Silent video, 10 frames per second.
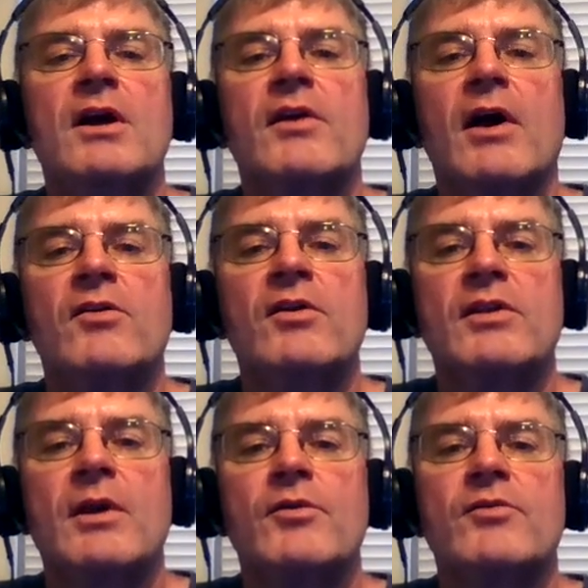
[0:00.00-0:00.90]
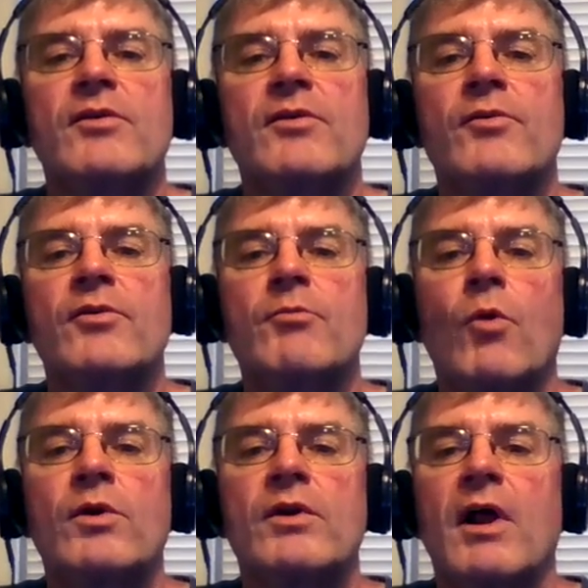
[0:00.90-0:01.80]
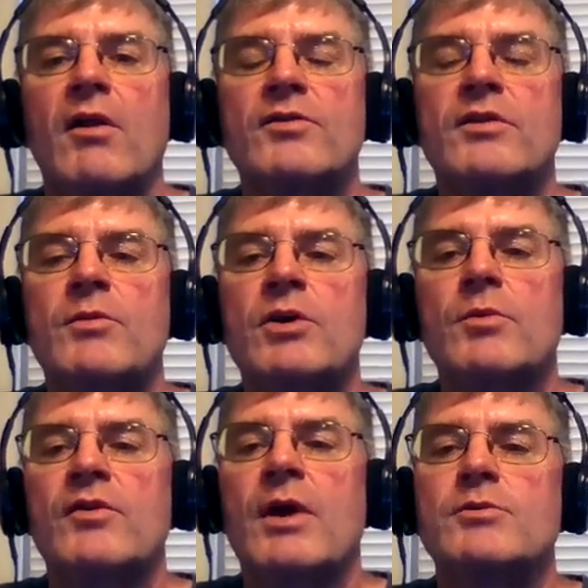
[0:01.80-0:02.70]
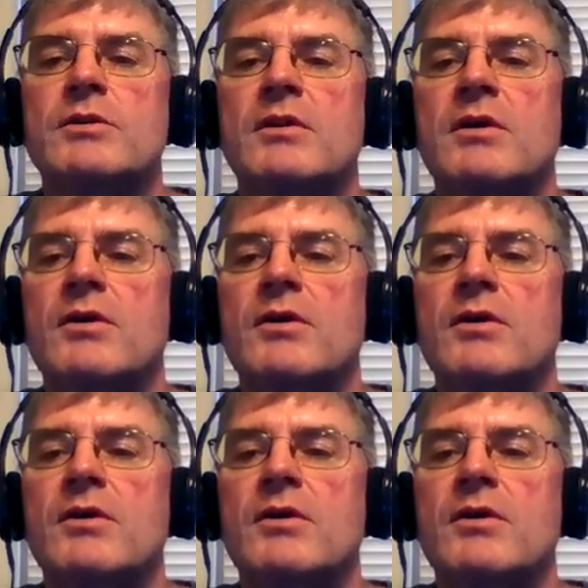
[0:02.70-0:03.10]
Socrates demonstrates that there is more to knowledge than mere perception.